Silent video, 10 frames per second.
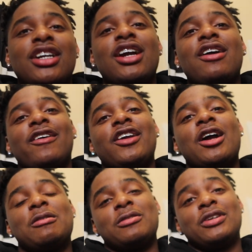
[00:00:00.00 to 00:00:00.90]
All right,
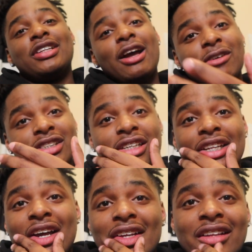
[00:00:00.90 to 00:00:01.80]
y'all. That was it.
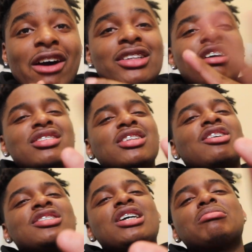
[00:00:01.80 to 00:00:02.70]
That, that, that, was a
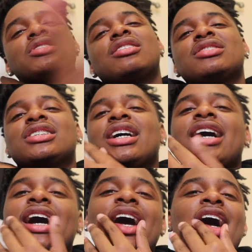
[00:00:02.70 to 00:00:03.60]
little something. You know what I'm saying?
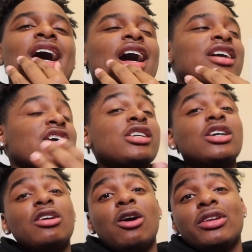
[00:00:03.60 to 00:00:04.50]
I I I, could
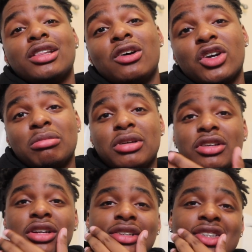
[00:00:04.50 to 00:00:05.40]
hold it longer, but
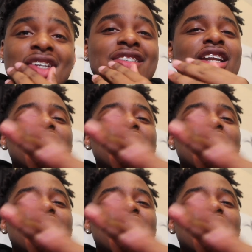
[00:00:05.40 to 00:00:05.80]
you know what I'm saying. I just had